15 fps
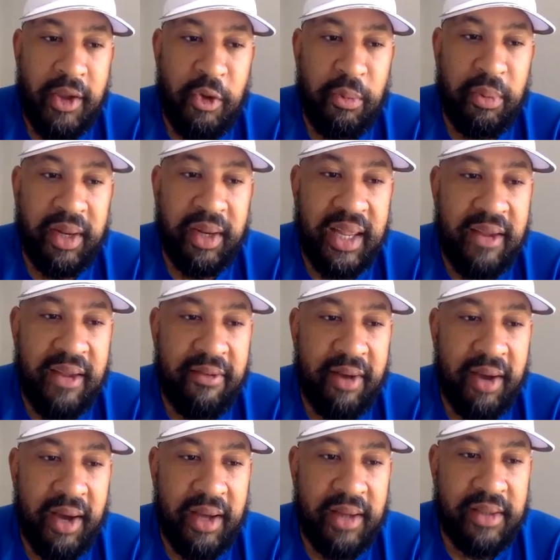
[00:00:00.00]
You
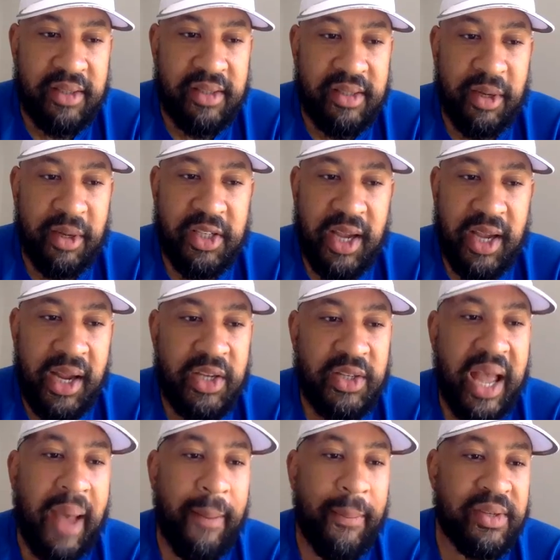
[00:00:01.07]
believe systemic
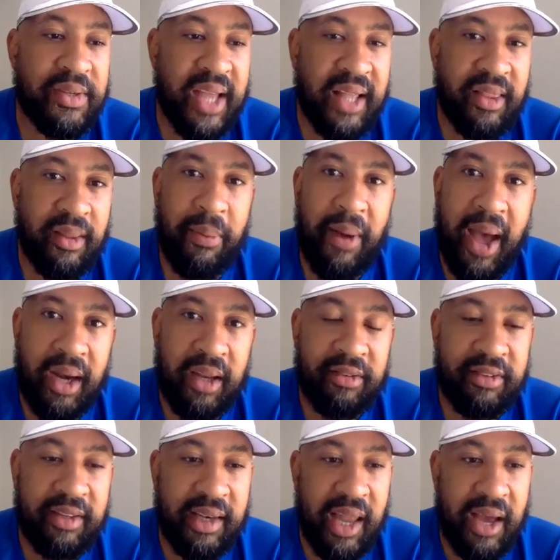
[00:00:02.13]
change happens at the
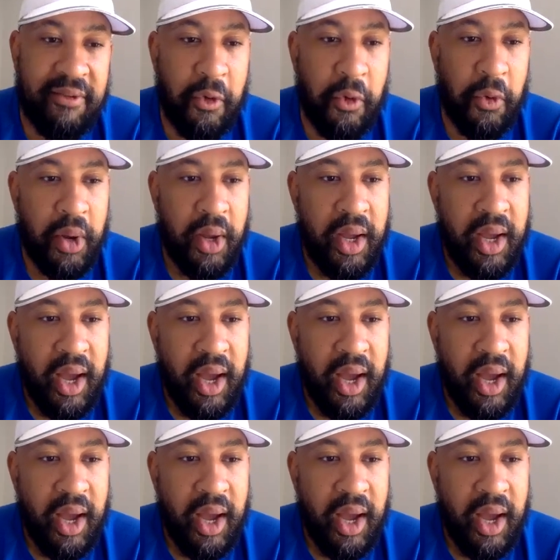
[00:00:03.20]
policy level